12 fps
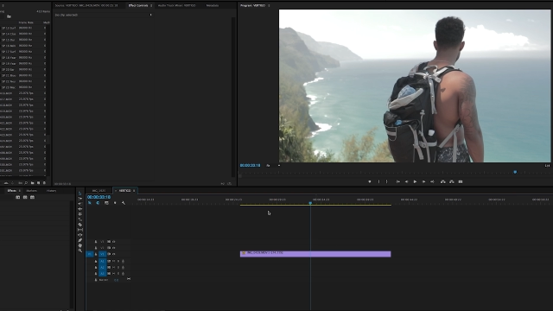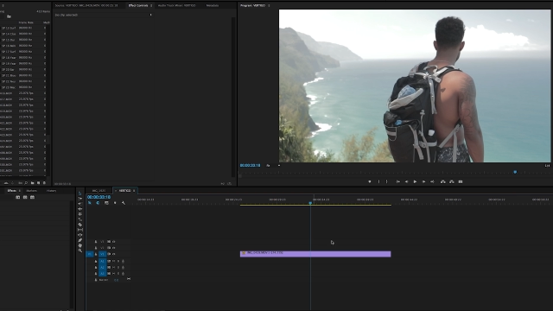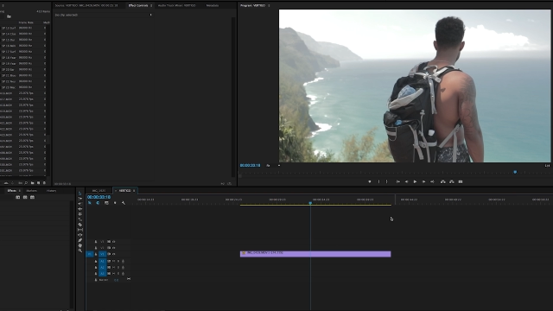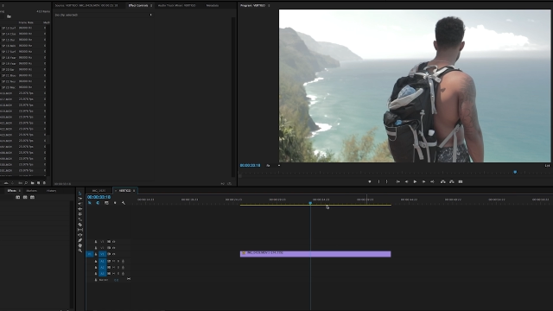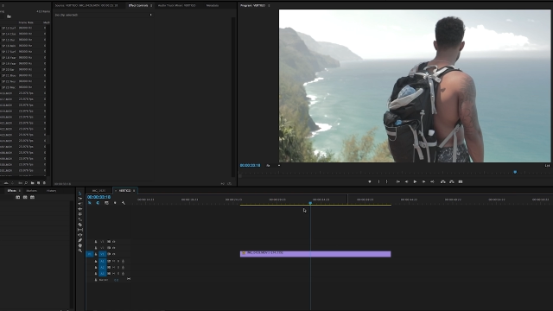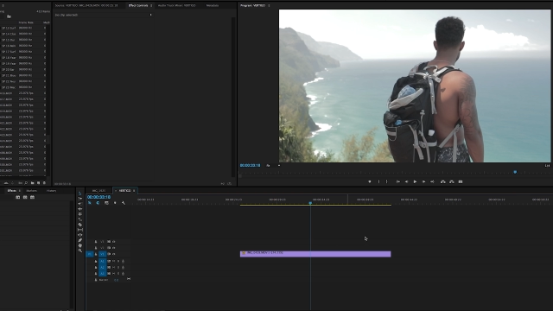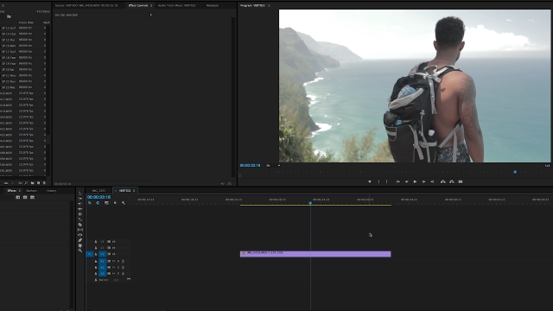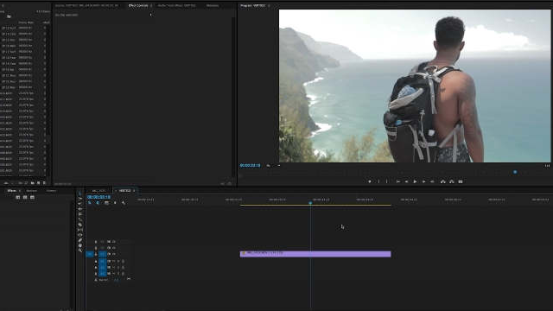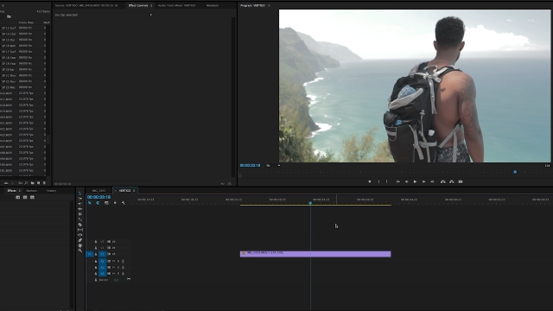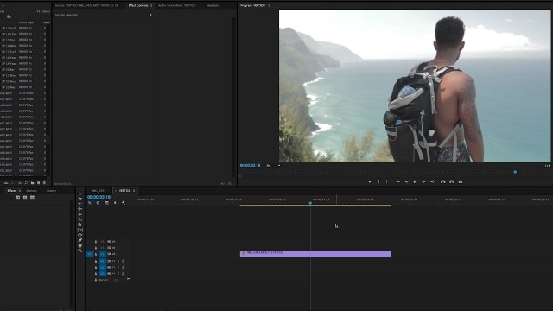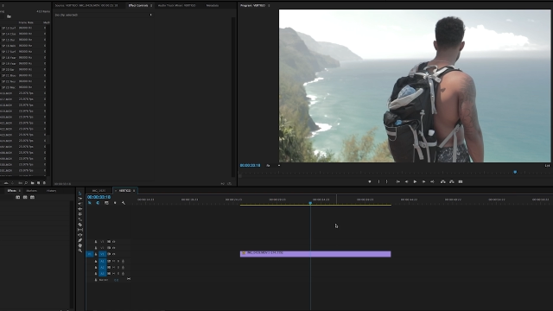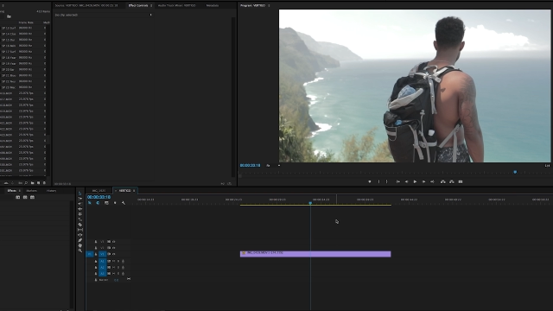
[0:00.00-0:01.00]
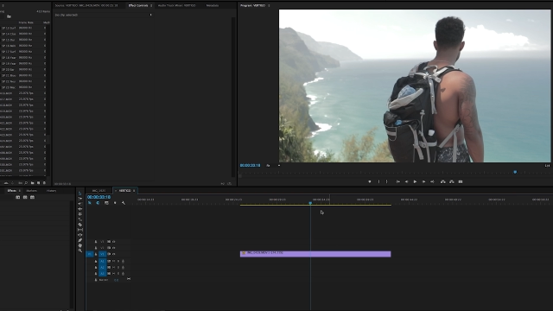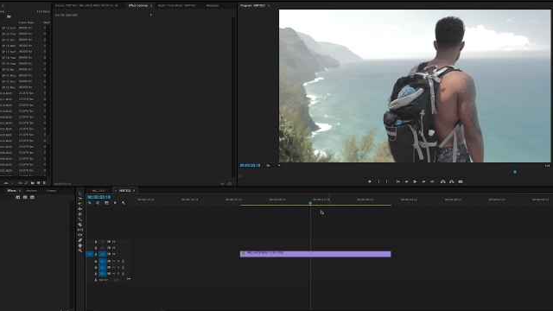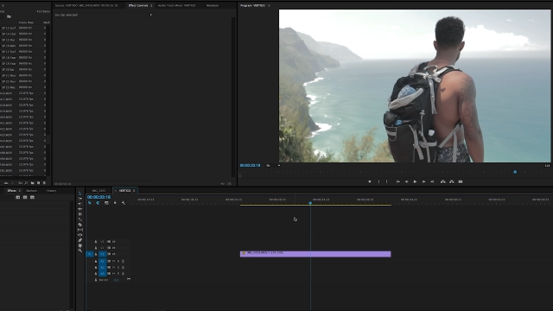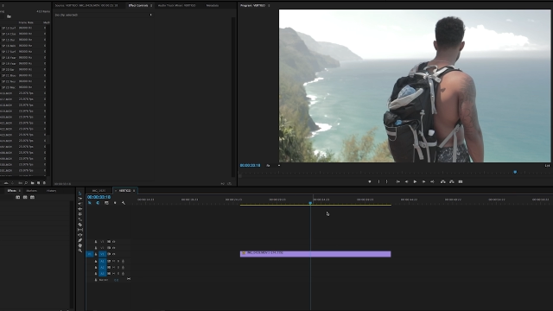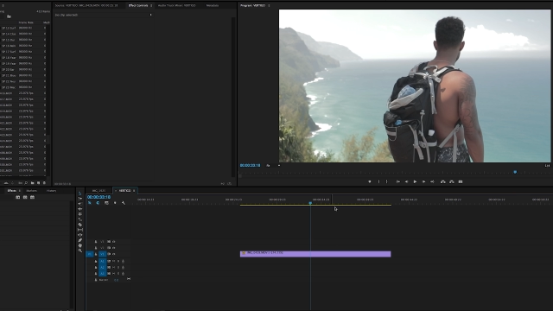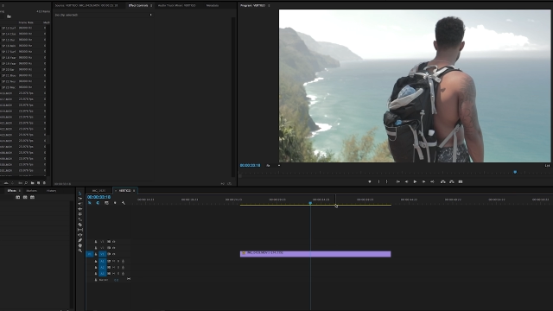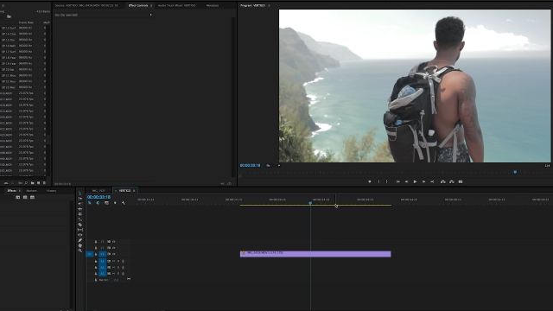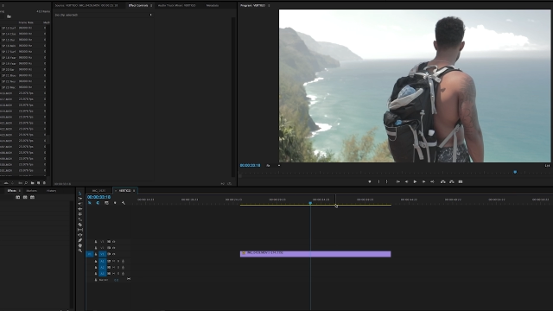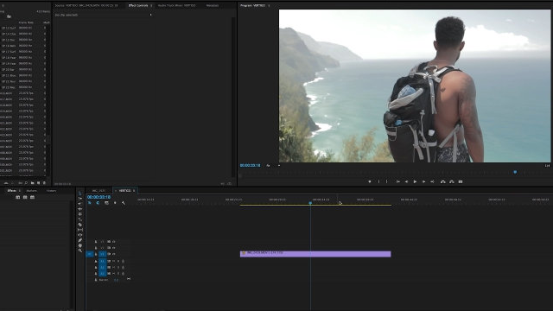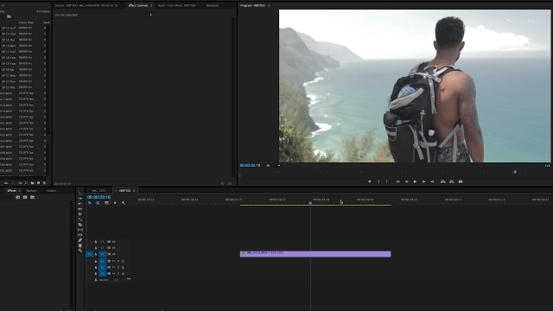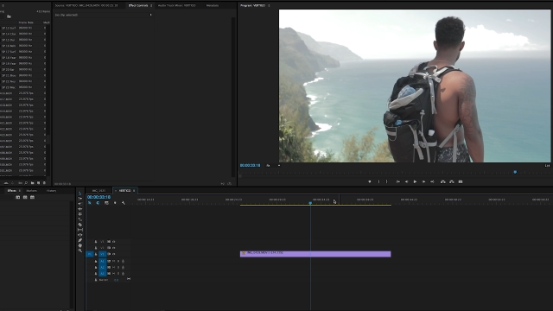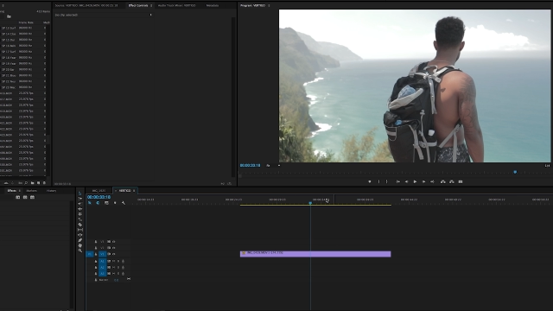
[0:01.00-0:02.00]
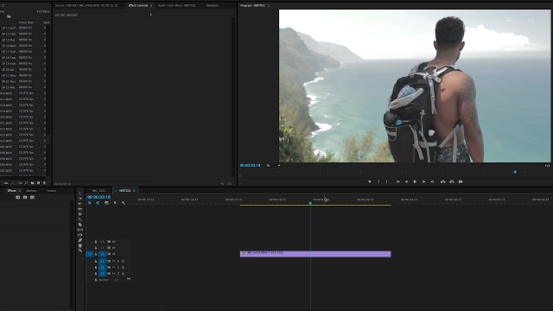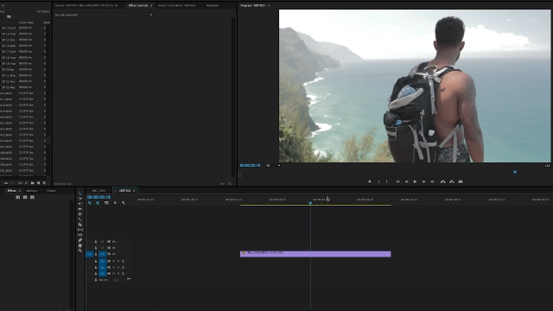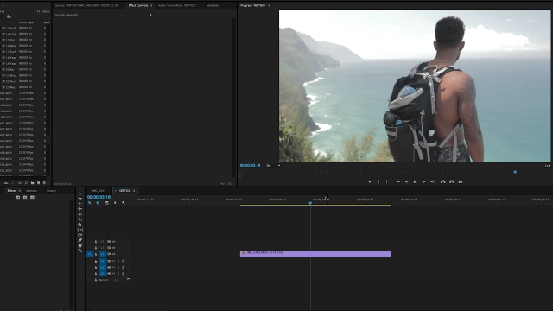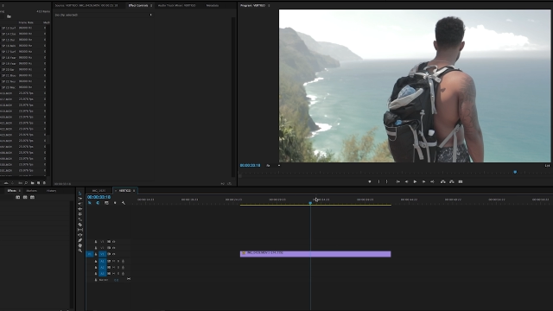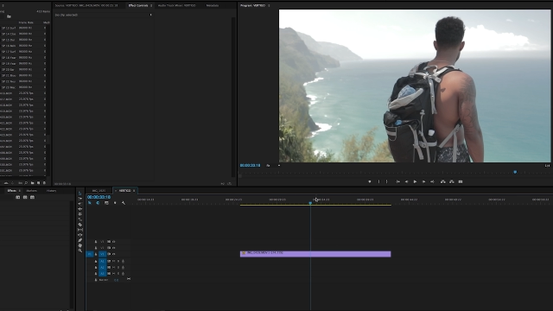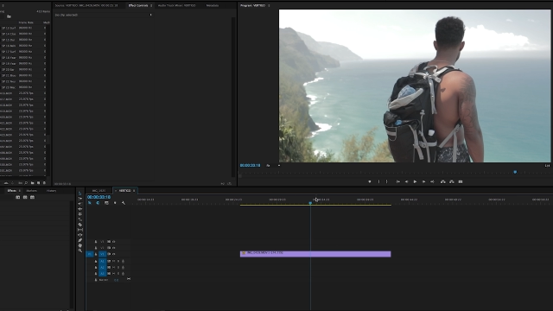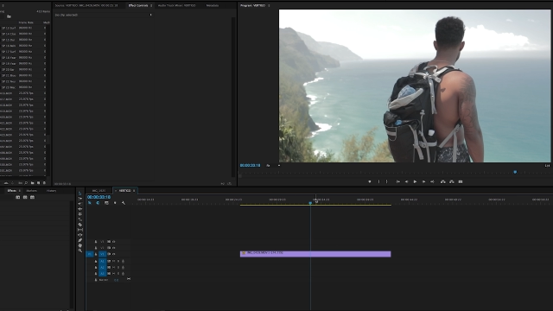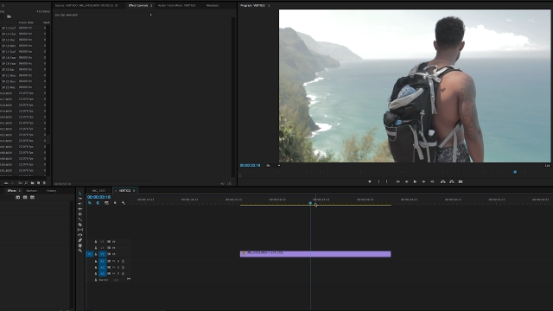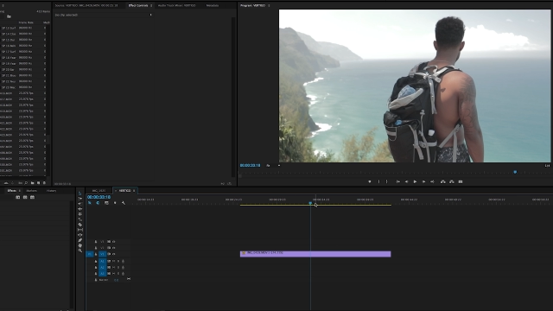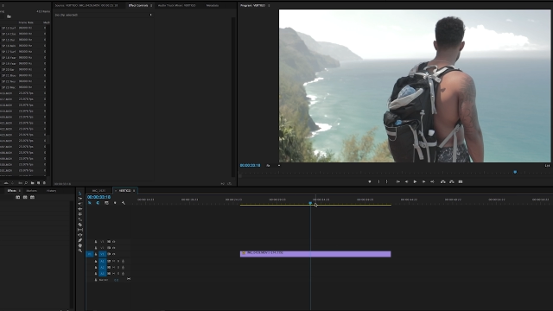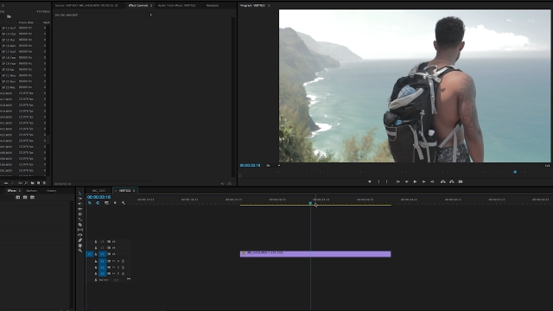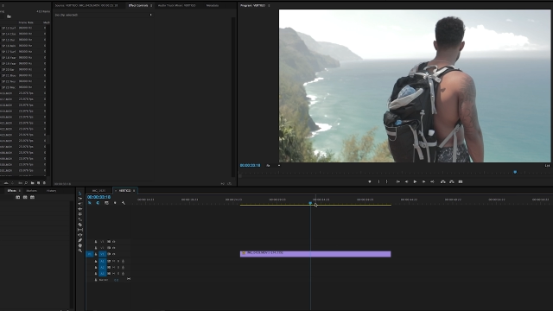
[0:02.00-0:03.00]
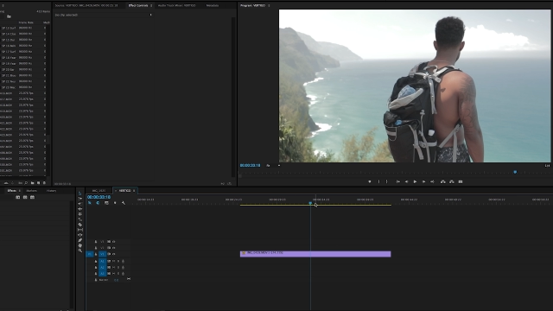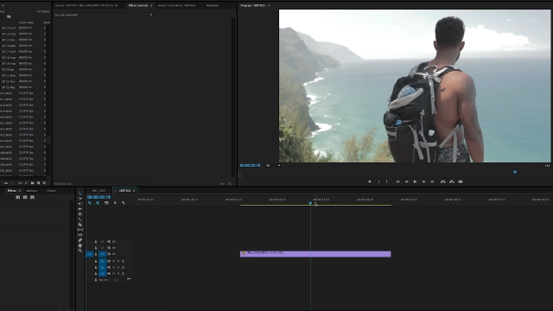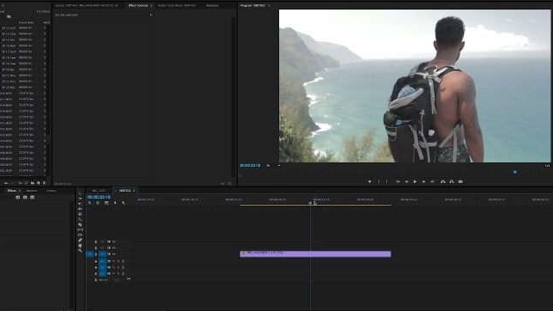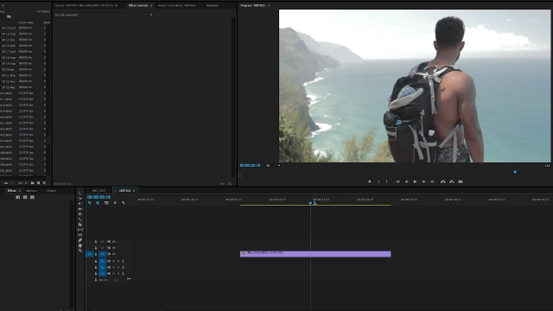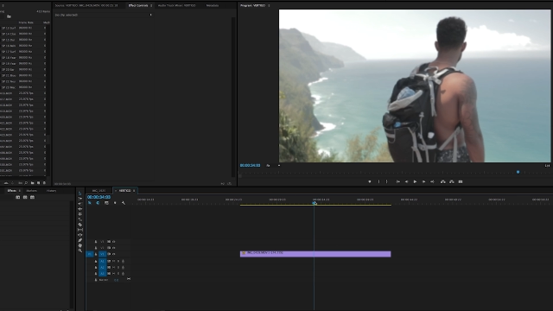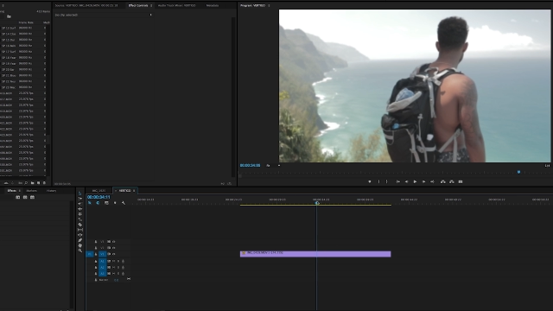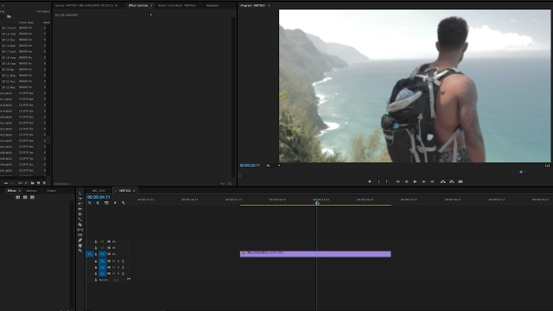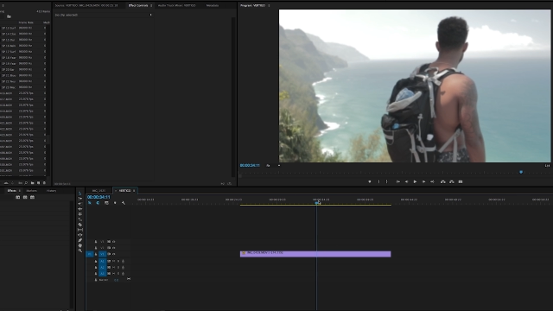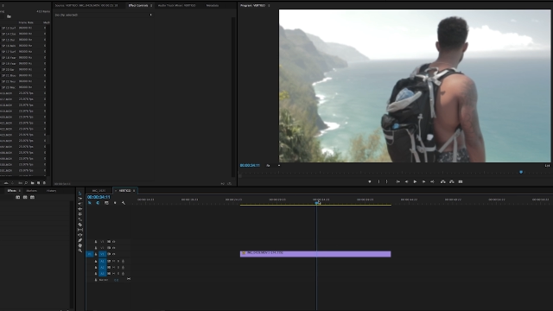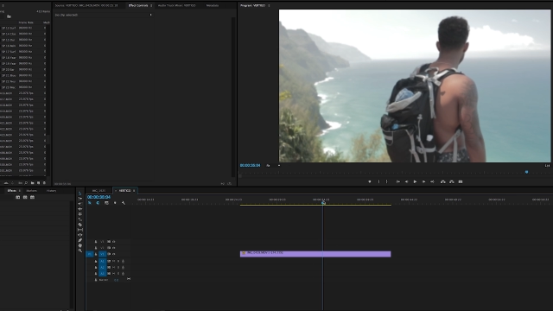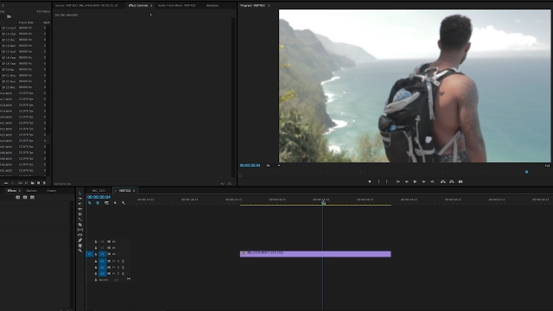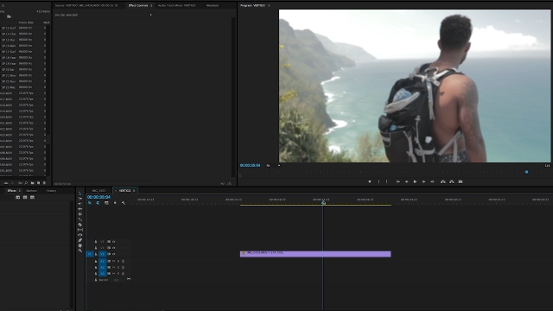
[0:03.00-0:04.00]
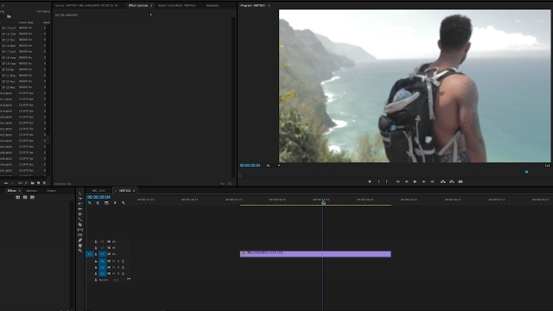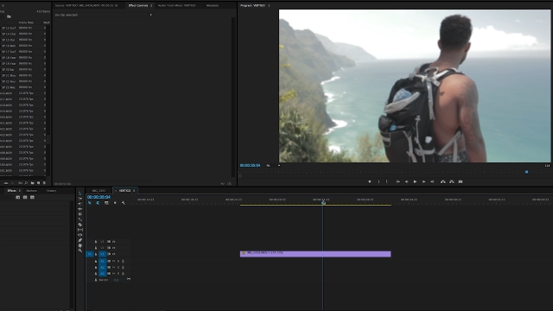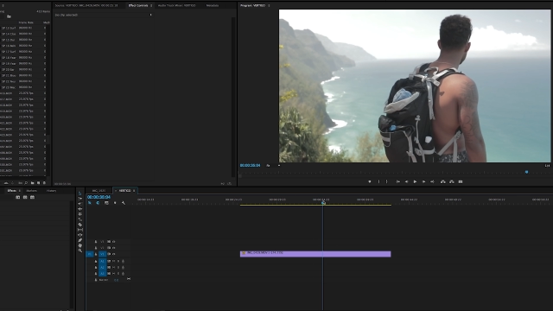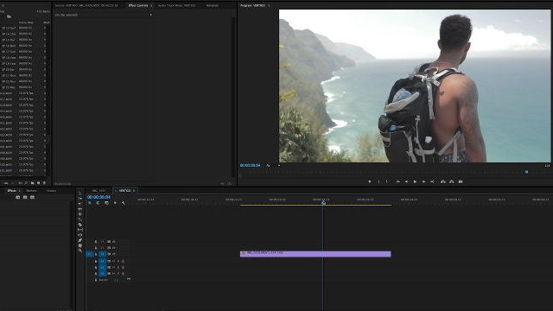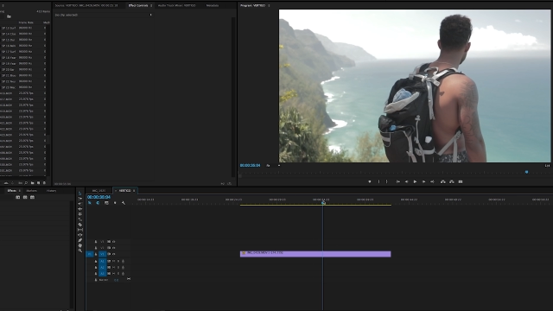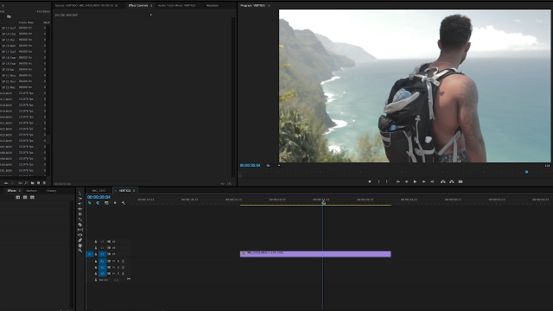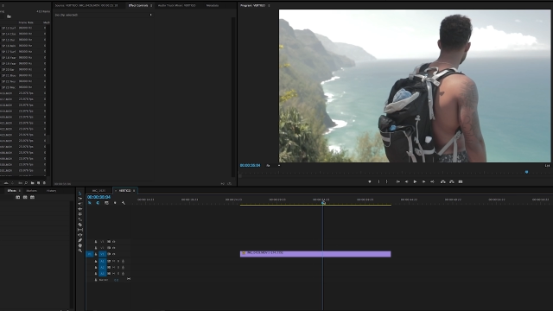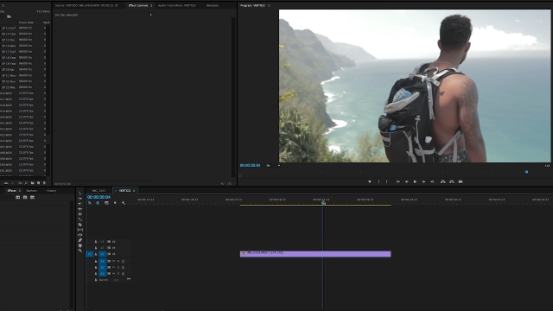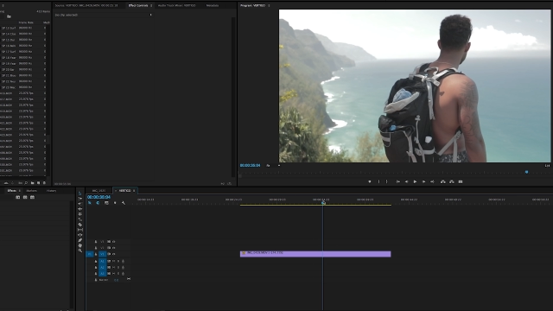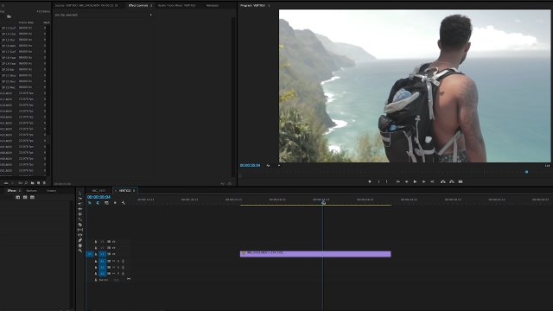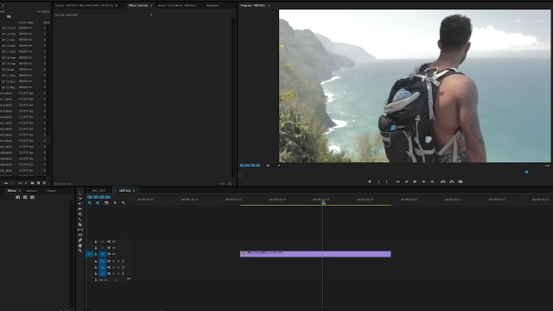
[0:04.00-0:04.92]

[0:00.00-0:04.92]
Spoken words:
[unreadable: no face in view]